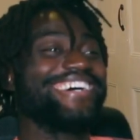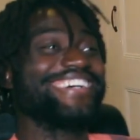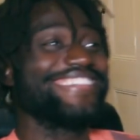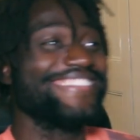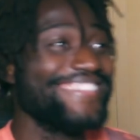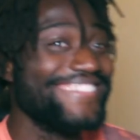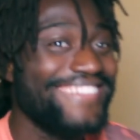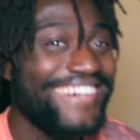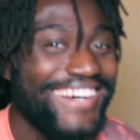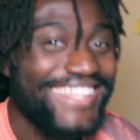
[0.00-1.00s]

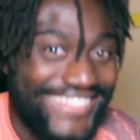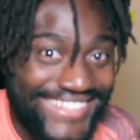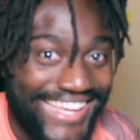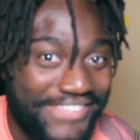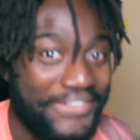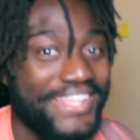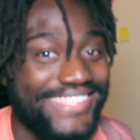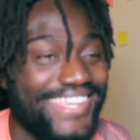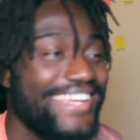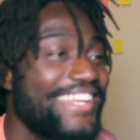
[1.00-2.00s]
Oh, do you guys think he's
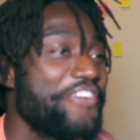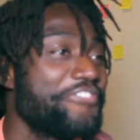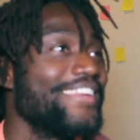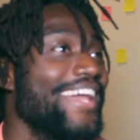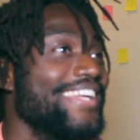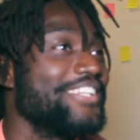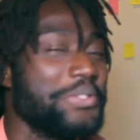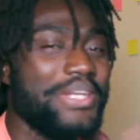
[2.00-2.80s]
going 9 for 9 though?